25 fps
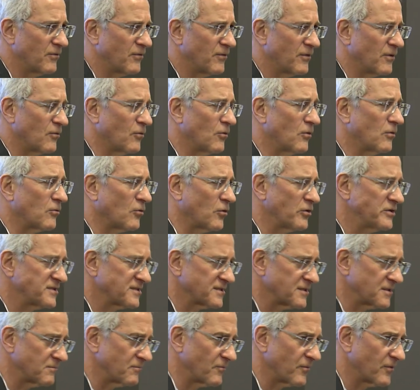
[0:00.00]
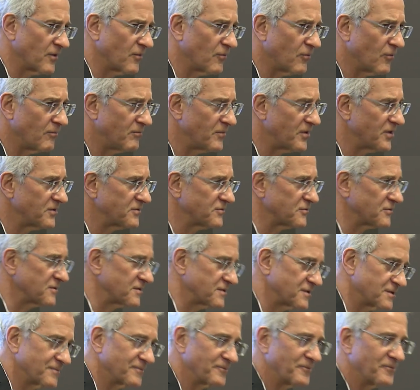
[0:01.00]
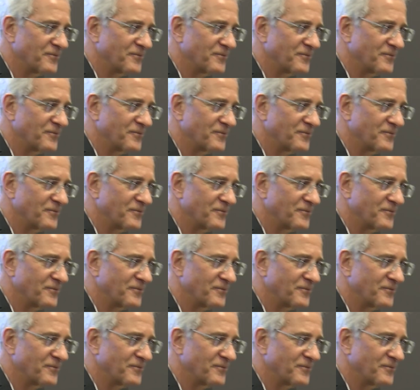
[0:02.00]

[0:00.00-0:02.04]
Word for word: they're all oitrim, they're all murderers.